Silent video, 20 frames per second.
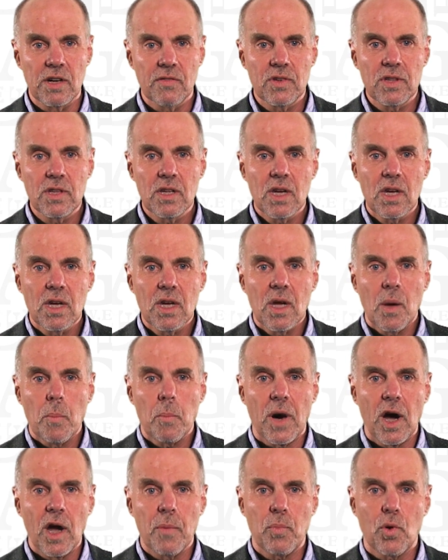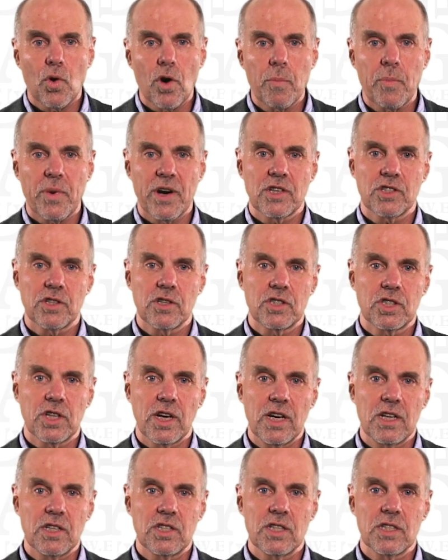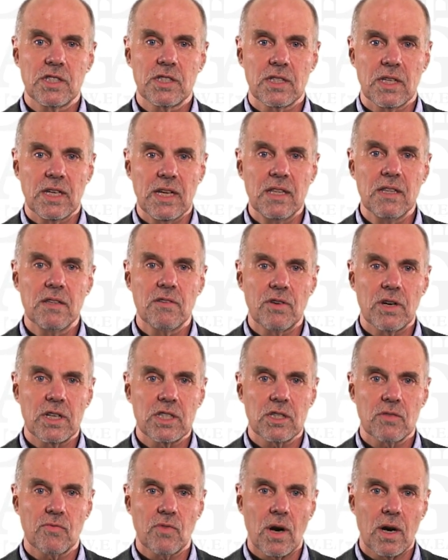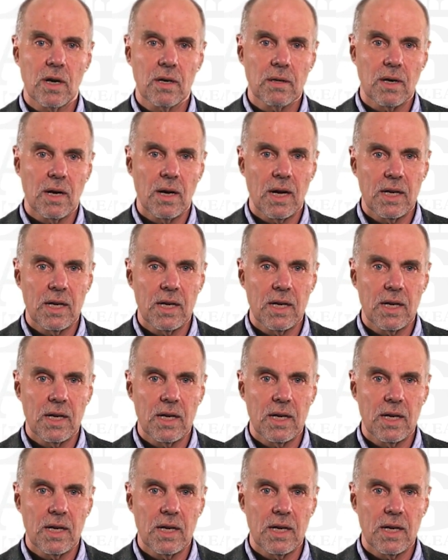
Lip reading: driven by pore pressure changes in the reservoir.